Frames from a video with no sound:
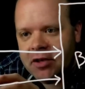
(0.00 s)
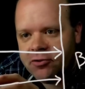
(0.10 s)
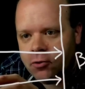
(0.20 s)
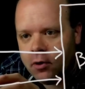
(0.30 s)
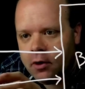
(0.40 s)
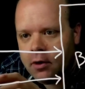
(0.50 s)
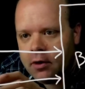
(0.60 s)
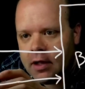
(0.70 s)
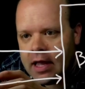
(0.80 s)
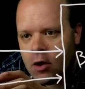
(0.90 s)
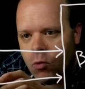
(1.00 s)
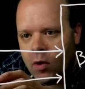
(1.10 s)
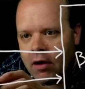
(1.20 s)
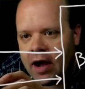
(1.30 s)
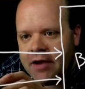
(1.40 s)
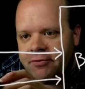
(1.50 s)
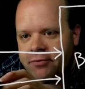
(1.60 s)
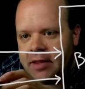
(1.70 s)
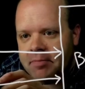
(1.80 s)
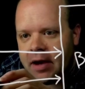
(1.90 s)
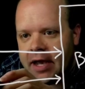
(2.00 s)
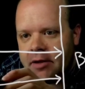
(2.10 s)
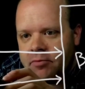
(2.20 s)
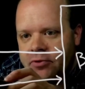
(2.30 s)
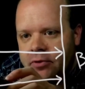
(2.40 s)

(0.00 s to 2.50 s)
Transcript: store where I flip items